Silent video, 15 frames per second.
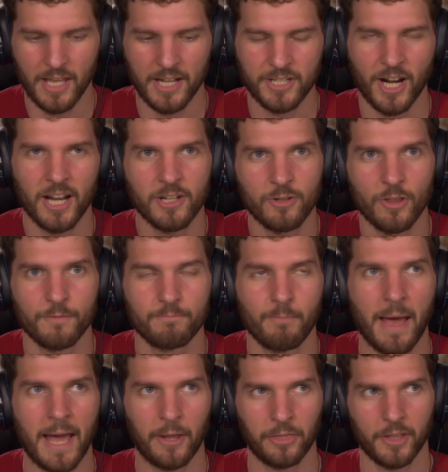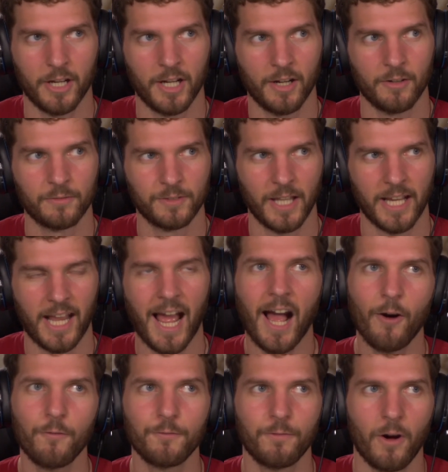trying to do the math of
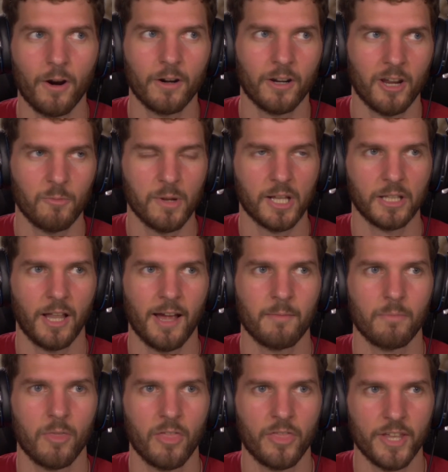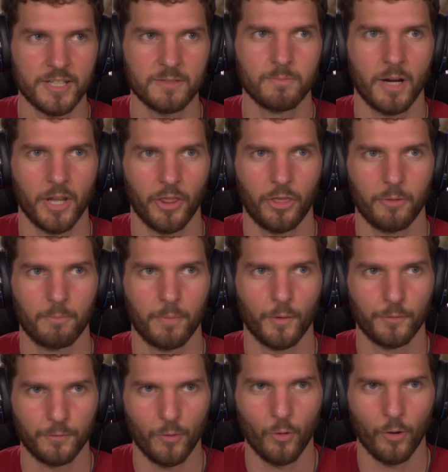how far can we climb this month
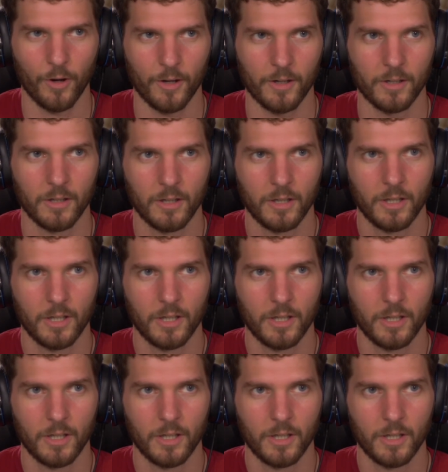before,